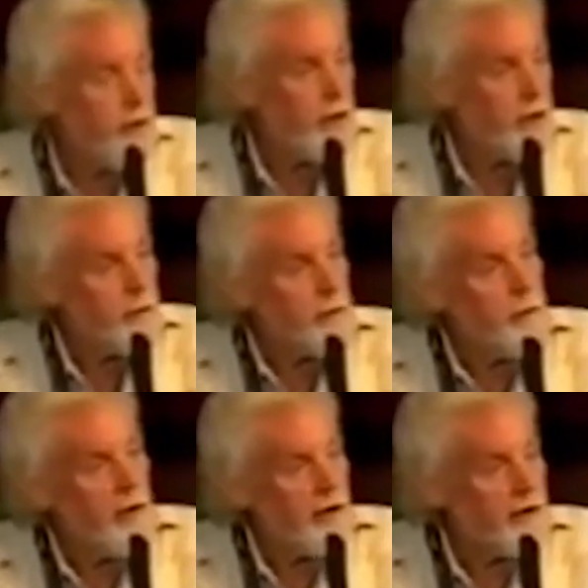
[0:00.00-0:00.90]
I could be
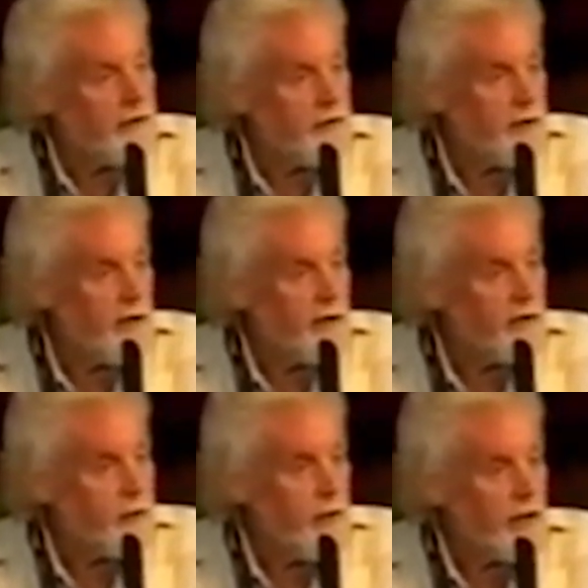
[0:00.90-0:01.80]
back in the States
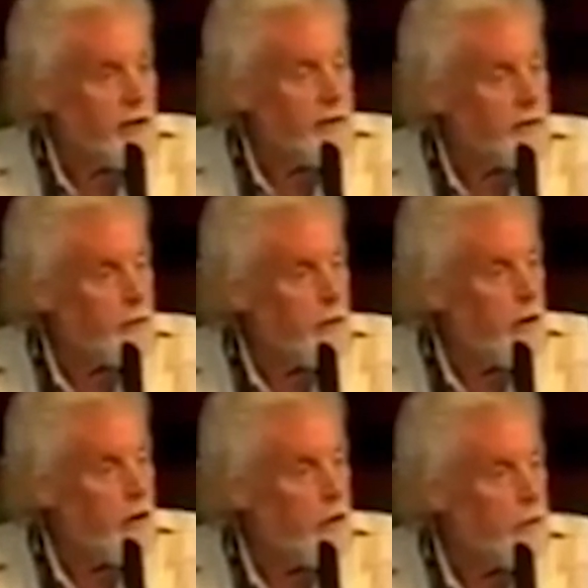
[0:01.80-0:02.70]
in my comfortable
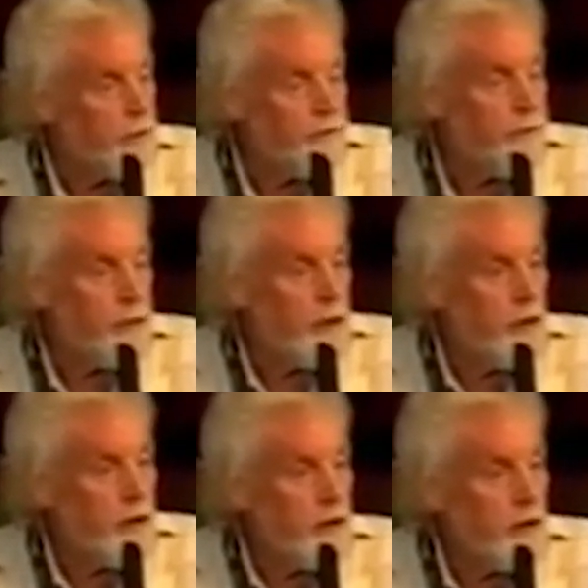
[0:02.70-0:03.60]
home
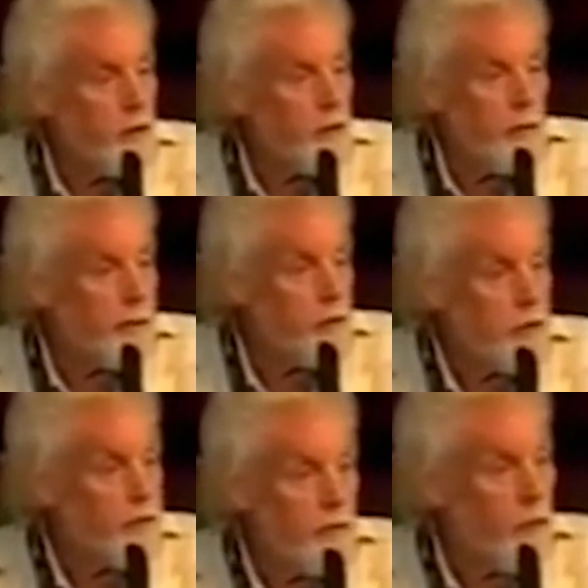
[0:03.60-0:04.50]
with my
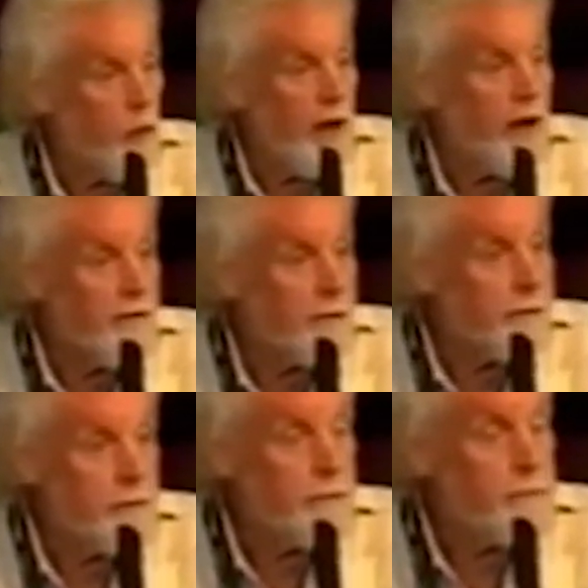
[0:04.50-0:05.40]
beautiful wife.
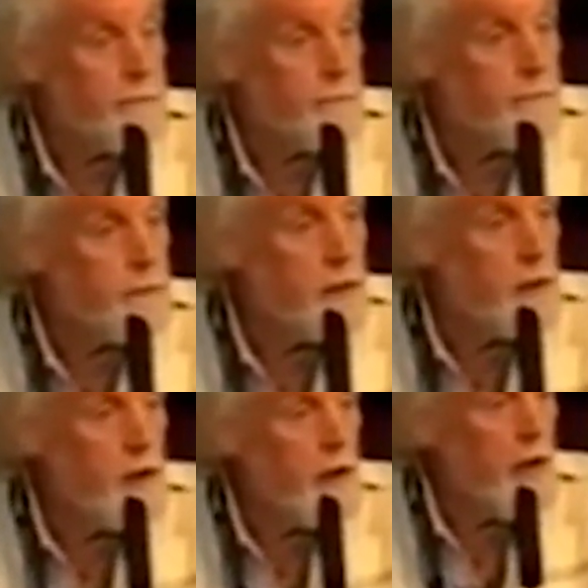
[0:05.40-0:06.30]

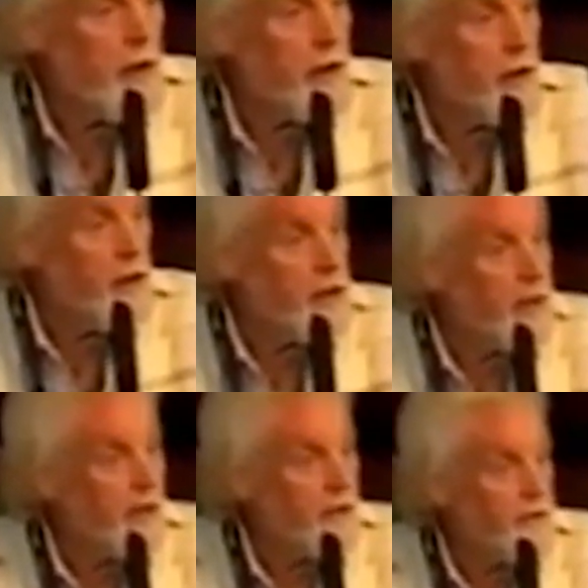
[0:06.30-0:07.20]
I could knock
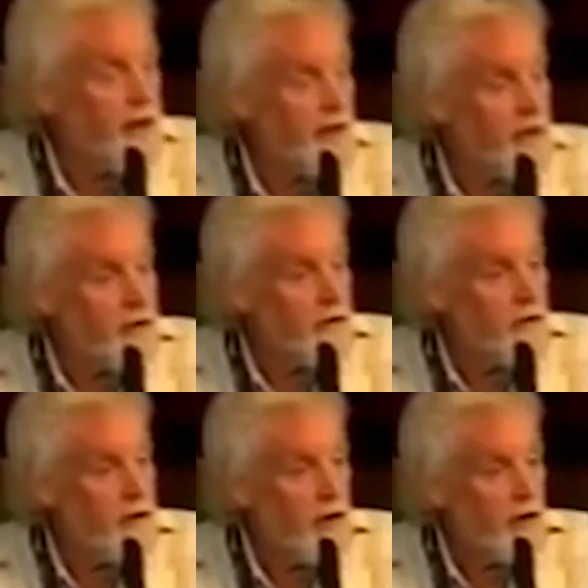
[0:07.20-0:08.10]
down
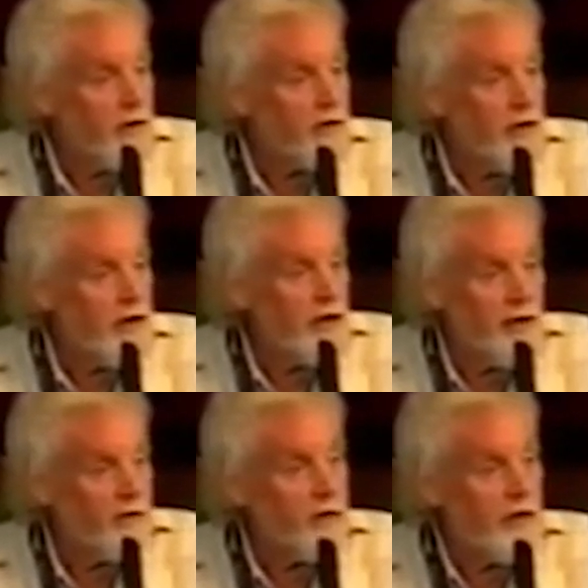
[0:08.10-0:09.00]
$500 a day
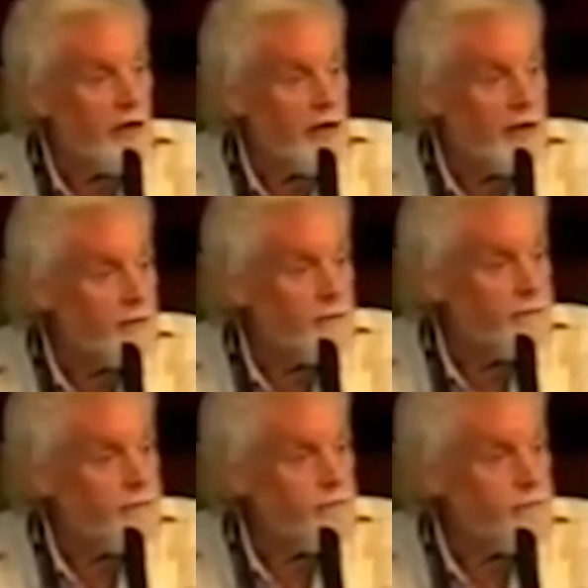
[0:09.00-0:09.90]
every day.
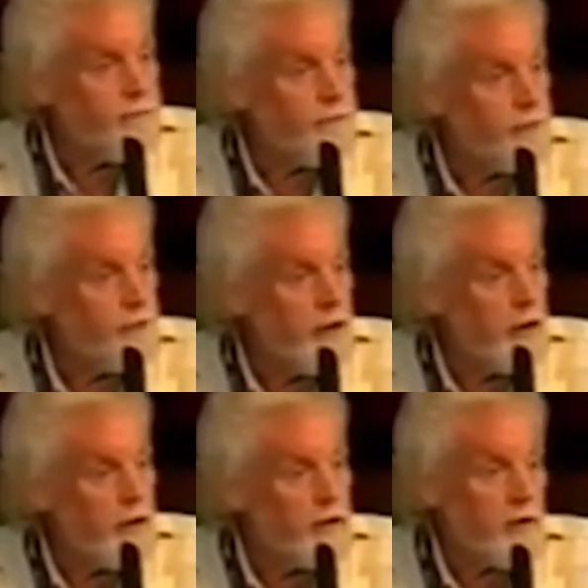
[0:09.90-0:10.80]

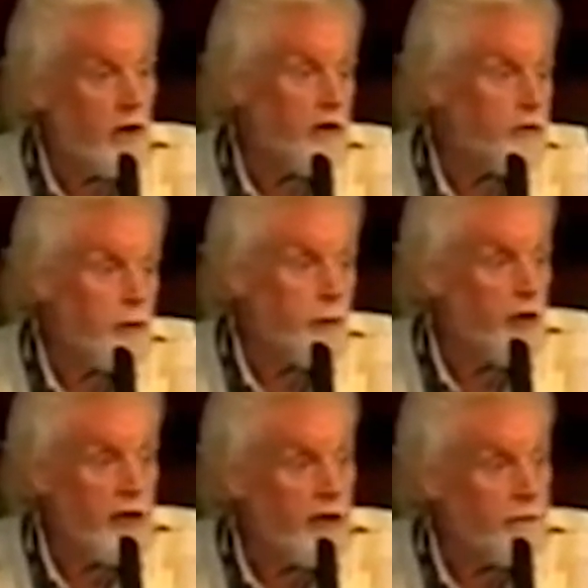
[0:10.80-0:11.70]
This cost me
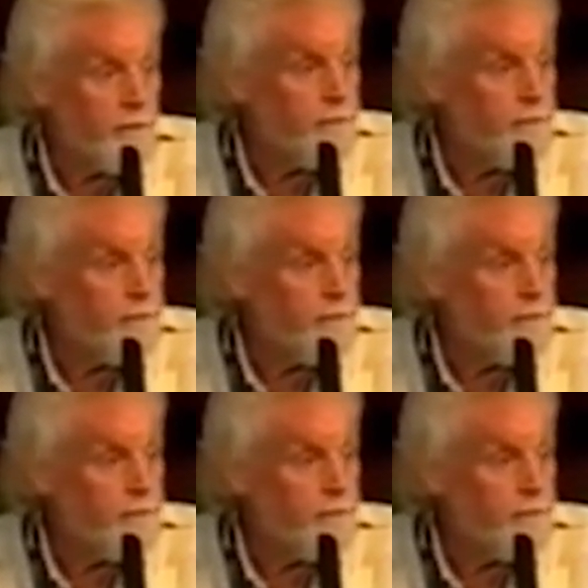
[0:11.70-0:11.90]
money.